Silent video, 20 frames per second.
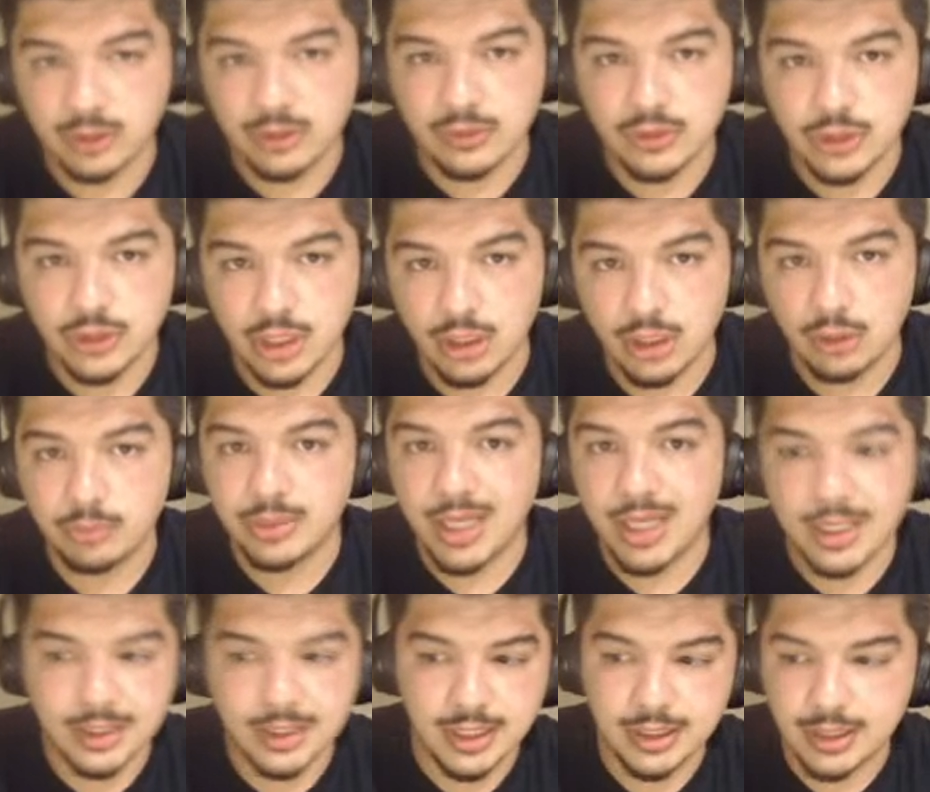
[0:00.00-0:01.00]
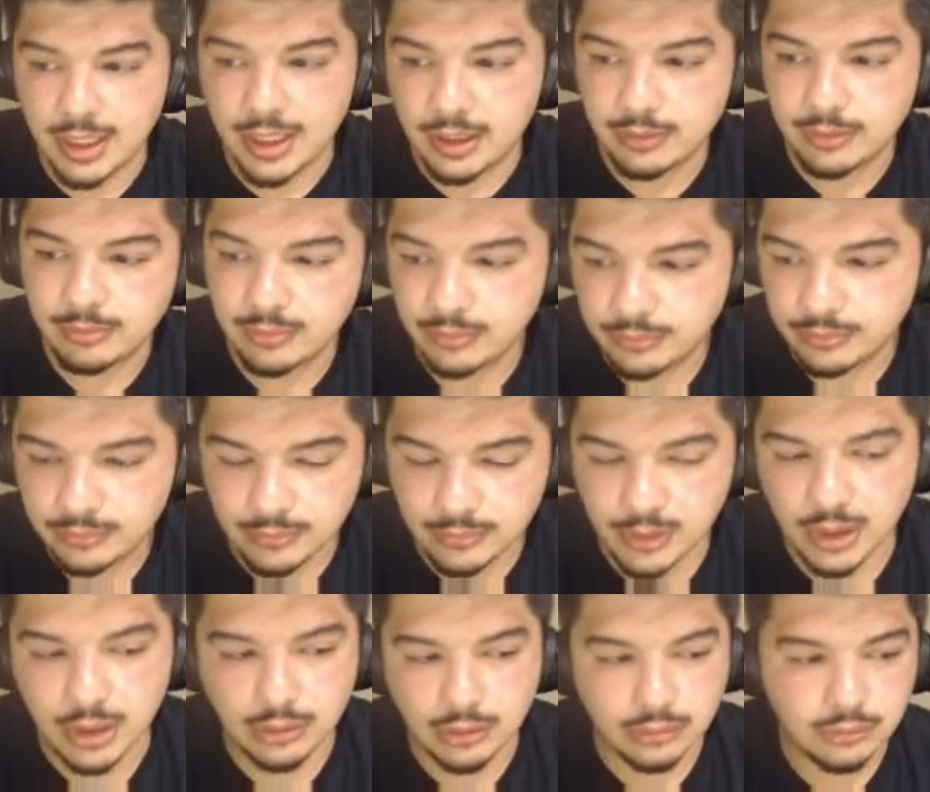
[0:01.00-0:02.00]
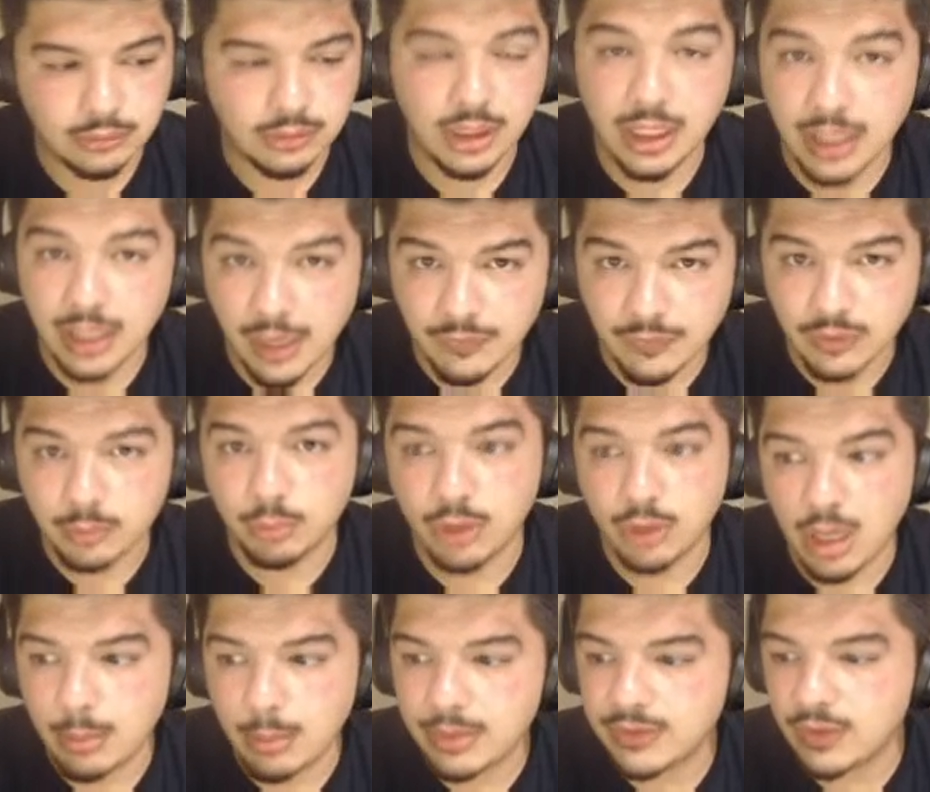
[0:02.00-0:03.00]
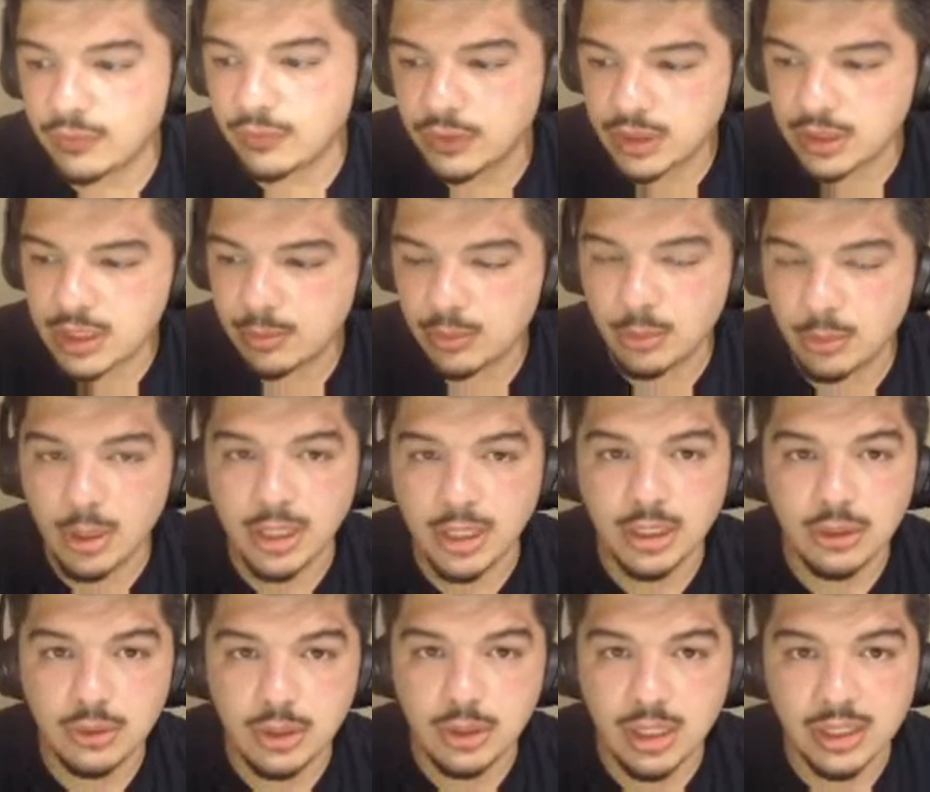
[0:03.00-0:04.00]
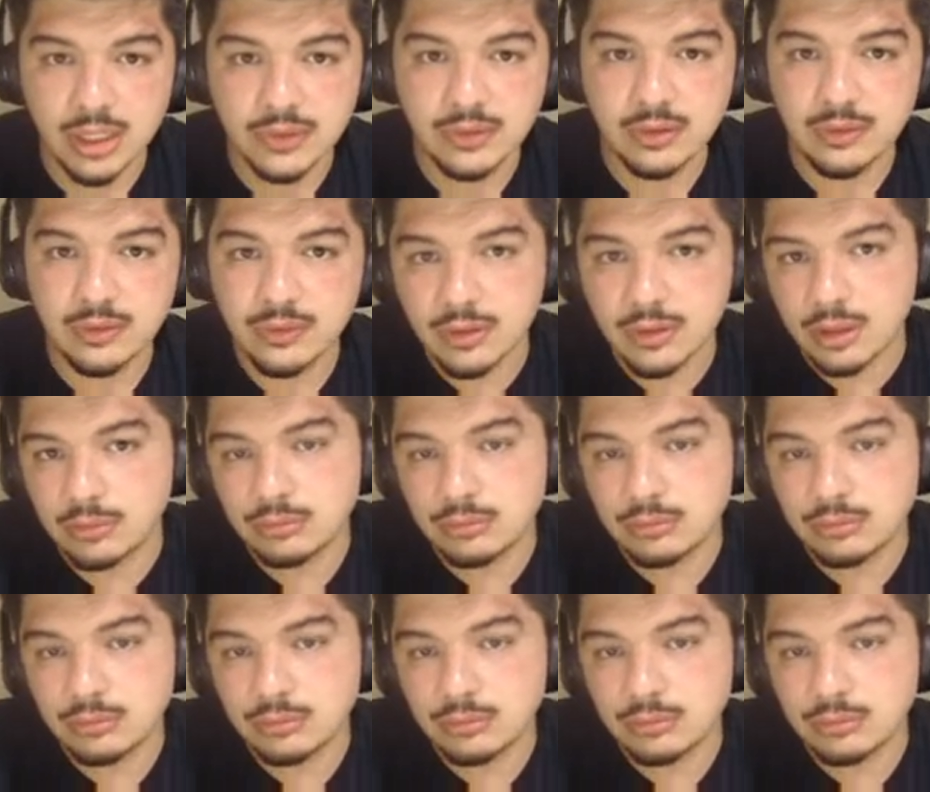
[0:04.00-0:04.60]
to the channel, yada, yada, yada. I have to prompt myself to keep reminding you guys because, you know,